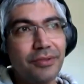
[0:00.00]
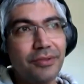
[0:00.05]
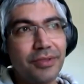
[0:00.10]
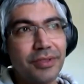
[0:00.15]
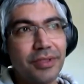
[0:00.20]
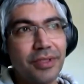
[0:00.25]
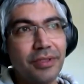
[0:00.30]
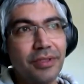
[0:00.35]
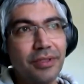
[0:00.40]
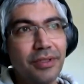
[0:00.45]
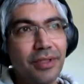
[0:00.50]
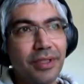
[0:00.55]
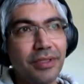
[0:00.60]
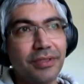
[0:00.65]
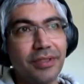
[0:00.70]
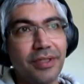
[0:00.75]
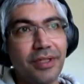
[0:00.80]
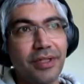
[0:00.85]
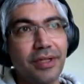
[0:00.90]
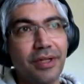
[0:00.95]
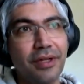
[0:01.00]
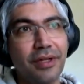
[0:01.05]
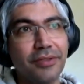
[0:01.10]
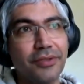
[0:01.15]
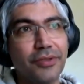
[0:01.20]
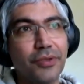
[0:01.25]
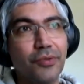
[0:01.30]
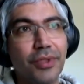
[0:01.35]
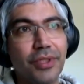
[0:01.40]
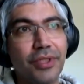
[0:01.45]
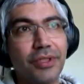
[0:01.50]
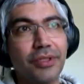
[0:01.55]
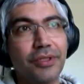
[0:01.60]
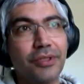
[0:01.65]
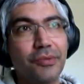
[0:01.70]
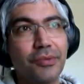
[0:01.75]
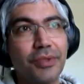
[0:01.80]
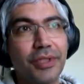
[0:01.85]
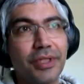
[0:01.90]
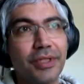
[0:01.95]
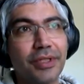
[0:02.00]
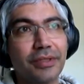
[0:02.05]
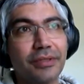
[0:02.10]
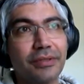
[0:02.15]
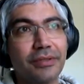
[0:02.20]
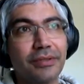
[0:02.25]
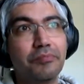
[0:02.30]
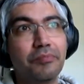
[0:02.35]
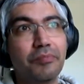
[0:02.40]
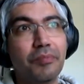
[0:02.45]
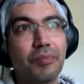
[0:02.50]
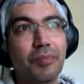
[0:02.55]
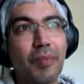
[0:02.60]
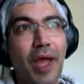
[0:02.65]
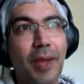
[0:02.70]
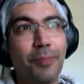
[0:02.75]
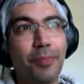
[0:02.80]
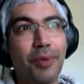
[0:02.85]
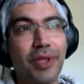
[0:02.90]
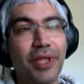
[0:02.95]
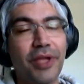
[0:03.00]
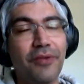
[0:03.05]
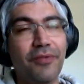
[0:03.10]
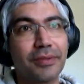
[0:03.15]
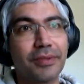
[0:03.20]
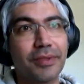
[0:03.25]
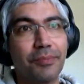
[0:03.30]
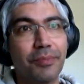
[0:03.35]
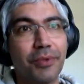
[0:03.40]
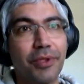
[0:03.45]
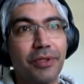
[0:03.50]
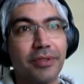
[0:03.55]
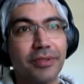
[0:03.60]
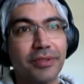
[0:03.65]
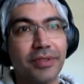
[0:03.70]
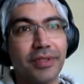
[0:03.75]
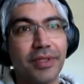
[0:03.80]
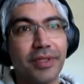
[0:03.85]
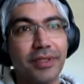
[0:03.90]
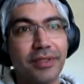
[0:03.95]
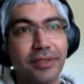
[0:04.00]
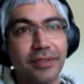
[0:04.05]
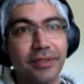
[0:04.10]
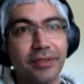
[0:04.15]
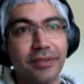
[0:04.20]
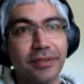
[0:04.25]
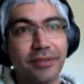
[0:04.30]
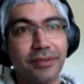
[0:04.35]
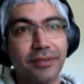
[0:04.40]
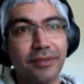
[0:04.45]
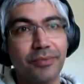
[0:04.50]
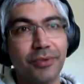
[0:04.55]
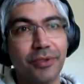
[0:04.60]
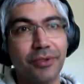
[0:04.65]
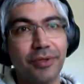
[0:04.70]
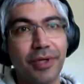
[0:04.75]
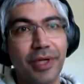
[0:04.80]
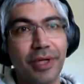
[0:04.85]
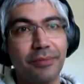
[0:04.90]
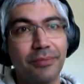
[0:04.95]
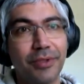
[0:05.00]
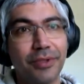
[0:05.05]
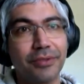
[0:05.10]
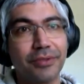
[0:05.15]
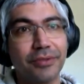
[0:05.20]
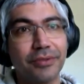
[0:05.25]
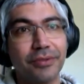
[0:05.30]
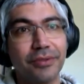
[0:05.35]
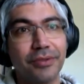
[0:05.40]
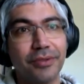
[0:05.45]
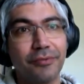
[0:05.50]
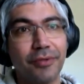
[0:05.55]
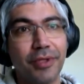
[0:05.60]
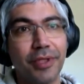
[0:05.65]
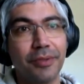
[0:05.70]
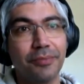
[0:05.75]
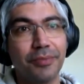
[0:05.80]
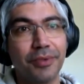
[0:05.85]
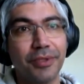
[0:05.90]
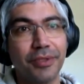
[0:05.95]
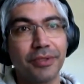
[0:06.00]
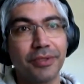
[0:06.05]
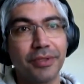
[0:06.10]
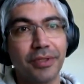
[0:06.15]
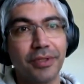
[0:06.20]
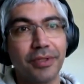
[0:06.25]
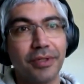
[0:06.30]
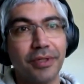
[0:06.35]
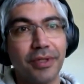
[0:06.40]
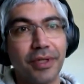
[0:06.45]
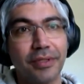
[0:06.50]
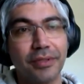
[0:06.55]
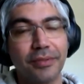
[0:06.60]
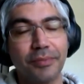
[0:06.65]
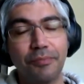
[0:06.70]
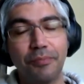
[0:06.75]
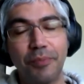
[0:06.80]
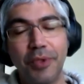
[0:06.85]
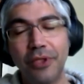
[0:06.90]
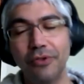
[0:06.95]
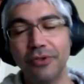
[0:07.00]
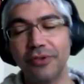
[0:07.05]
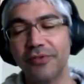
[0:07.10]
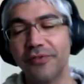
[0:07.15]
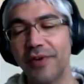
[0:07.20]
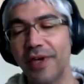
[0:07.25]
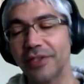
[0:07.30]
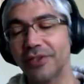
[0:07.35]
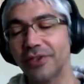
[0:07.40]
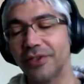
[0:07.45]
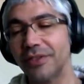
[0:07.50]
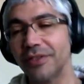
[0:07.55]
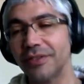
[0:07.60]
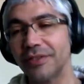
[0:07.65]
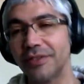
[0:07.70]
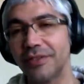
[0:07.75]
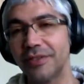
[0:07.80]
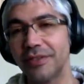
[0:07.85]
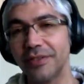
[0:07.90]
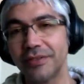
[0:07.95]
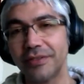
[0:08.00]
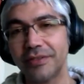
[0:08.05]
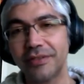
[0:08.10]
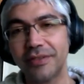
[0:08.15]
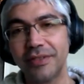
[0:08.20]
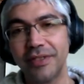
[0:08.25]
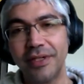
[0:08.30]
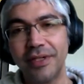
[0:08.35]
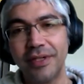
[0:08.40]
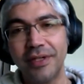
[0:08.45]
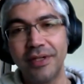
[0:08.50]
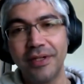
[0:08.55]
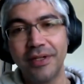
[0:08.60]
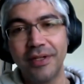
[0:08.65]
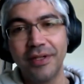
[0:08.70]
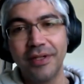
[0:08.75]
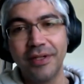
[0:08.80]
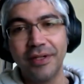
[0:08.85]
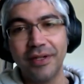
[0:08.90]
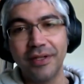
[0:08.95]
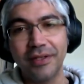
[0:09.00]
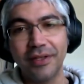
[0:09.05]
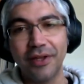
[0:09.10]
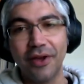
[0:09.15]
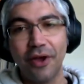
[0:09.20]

To a certain extent, I also wonder to what I believe computer scientists or programmers or developers are like huge fashionistas, and they